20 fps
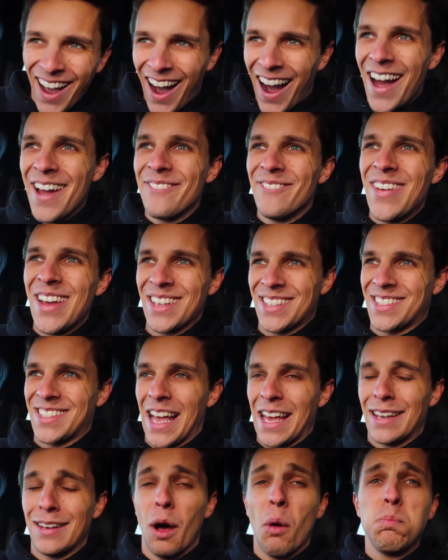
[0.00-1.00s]
I missed
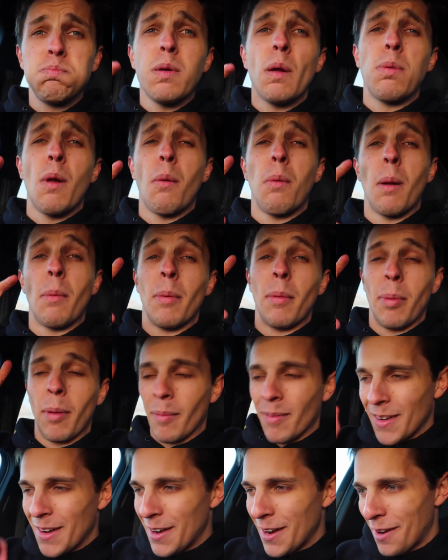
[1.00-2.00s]
that little blah, blah, blah, blah,
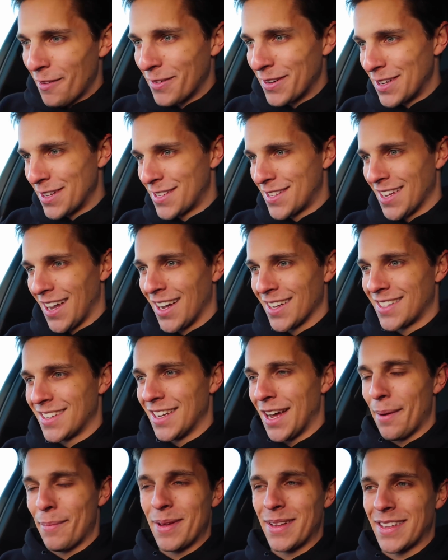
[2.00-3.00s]
blah. When you start
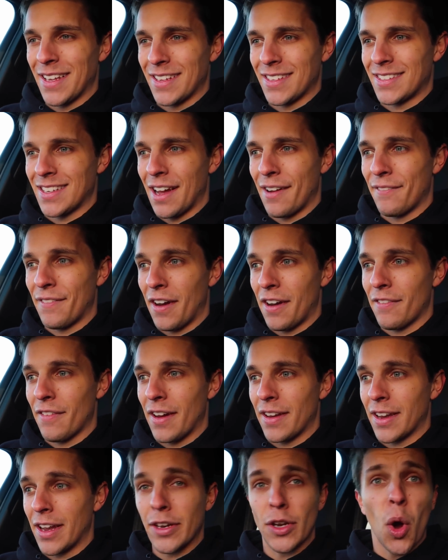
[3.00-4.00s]
it up. It does sound very,
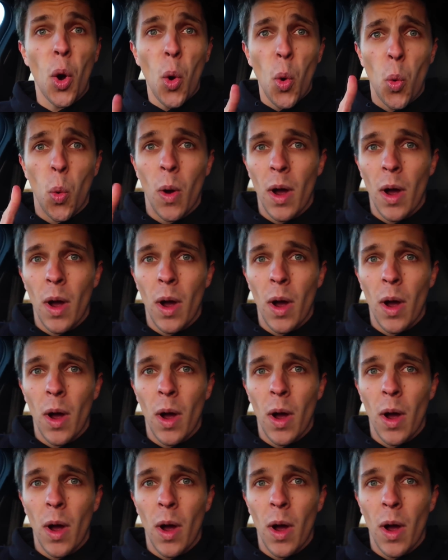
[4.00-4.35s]
very good. Oh,